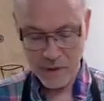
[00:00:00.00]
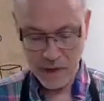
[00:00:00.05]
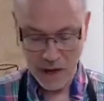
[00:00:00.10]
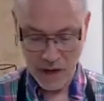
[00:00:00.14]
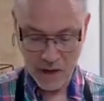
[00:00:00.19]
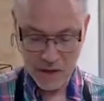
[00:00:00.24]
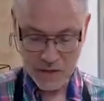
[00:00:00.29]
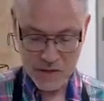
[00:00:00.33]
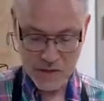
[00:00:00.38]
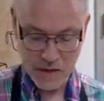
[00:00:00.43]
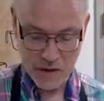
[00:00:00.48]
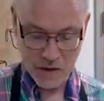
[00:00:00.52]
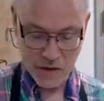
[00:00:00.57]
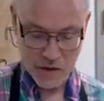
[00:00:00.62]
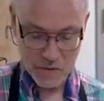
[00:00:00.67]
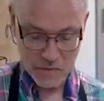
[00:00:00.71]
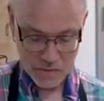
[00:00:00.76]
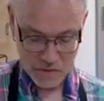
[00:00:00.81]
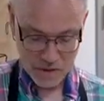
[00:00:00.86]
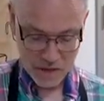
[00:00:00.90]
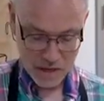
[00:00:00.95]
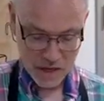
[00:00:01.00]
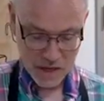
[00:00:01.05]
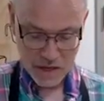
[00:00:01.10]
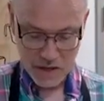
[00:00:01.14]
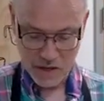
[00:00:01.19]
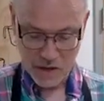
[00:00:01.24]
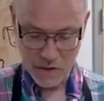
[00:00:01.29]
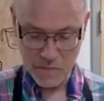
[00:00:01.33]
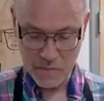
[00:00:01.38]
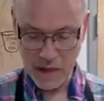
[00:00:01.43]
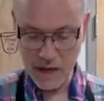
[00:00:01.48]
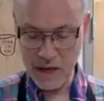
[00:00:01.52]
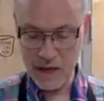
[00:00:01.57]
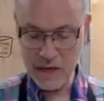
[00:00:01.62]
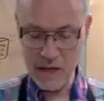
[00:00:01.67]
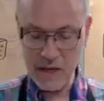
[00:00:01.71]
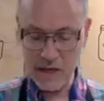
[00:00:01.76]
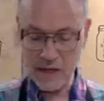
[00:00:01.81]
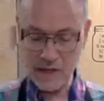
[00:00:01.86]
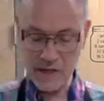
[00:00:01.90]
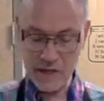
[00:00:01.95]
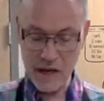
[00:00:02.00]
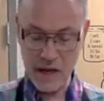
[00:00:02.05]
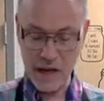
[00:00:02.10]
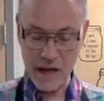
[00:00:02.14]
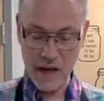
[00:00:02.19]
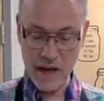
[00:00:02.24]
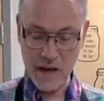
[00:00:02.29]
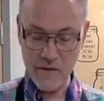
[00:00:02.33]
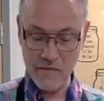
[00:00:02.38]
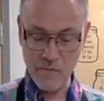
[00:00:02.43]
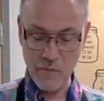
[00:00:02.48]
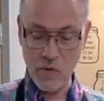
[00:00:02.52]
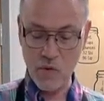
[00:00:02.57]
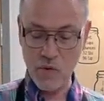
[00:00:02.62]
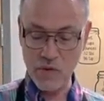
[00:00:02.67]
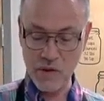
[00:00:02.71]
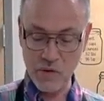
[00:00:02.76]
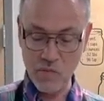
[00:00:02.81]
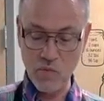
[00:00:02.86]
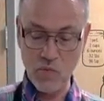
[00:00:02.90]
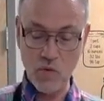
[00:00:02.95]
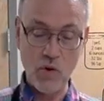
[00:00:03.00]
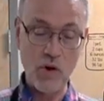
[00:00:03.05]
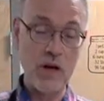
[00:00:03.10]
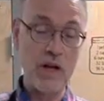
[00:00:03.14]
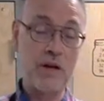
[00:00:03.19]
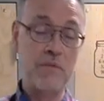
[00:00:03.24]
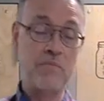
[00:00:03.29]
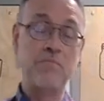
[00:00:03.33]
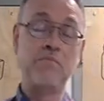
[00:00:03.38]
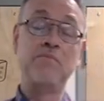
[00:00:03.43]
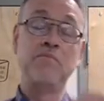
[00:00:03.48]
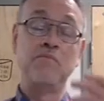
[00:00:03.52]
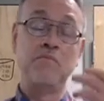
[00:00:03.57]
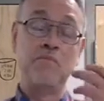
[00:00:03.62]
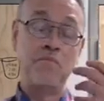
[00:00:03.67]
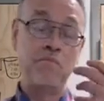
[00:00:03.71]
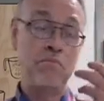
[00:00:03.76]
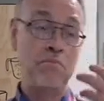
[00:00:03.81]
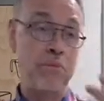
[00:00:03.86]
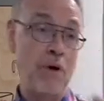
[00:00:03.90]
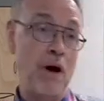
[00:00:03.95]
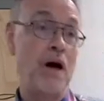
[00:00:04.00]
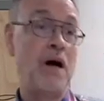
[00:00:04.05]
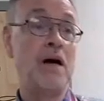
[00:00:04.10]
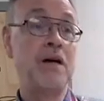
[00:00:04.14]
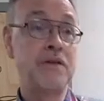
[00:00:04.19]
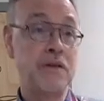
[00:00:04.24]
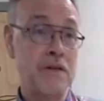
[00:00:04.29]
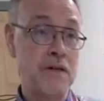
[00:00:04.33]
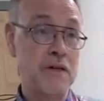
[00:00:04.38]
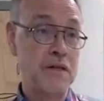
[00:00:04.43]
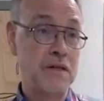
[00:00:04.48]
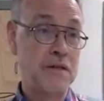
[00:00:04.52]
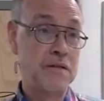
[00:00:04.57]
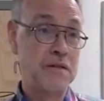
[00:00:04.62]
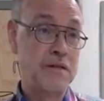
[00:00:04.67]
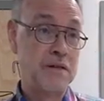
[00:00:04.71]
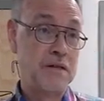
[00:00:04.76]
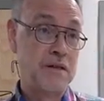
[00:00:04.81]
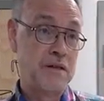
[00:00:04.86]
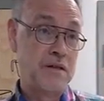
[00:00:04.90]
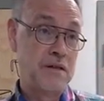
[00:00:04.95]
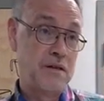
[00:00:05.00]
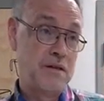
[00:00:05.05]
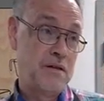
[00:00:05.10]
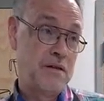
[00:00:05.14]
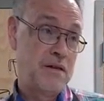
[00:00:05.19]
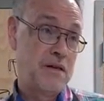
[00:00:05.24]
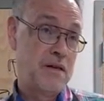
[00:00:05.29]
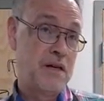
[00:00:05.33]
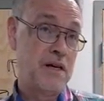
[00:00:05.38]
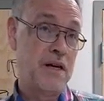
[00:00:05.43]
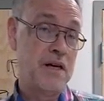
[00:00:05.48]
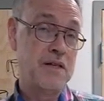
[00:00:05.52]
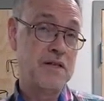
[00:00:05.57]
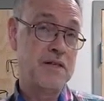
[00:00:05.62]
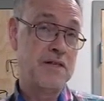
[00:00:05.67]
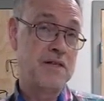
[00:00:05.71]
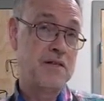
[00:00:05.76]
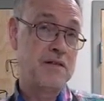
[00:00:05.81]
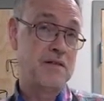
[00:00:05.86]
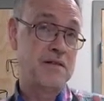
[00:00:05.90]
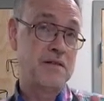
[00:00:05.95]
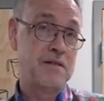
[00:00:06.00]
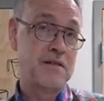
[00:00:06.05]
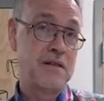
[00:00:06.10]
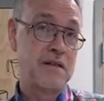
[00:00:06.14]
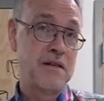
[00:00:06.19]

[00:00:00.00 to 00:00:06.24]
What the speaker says: also, you may need to have more than one bottle because,